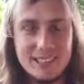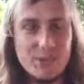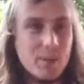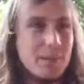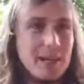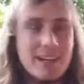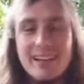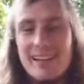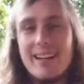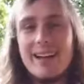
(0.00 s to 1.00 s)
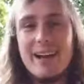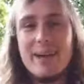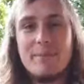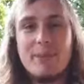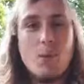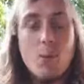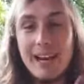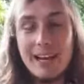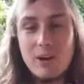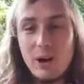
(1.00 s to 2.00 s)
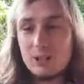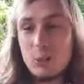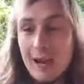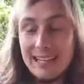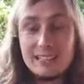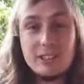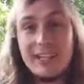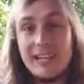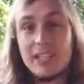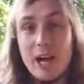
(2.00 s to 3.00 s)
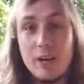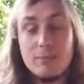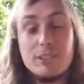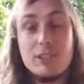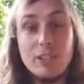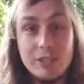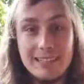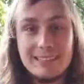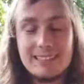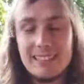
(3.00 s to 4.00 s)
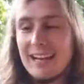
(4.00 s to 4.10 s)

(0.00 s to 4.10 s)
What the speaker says: You will be, can't wait to get home to do it.